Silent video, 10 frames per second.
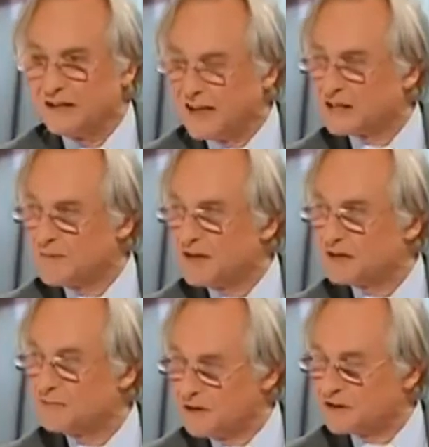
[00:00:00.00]
Let's
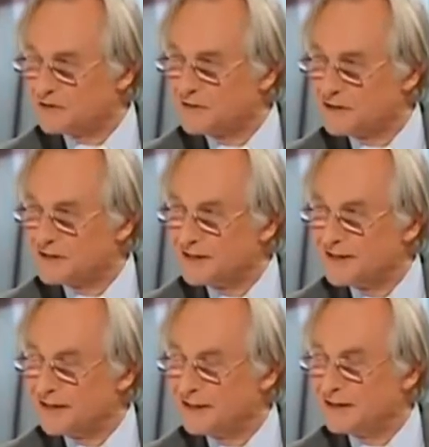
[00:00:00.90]
make the most of it,
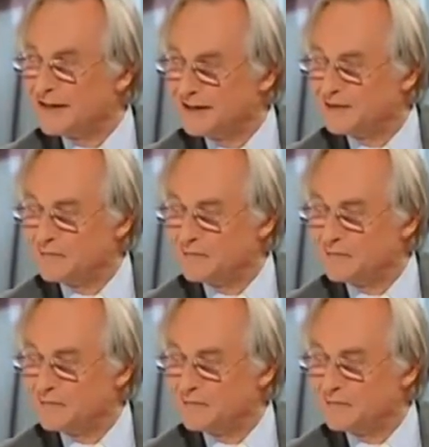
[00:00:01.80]
and,